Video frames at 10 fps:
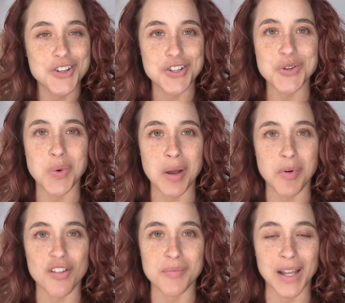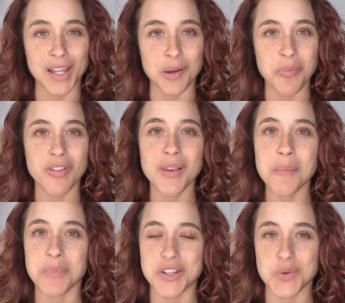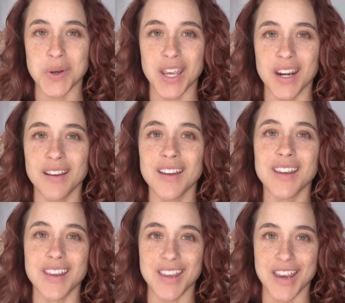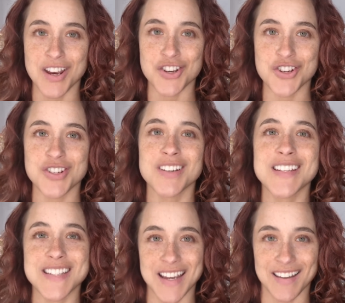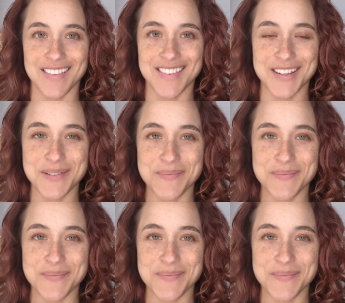to wipe off my lips between each test.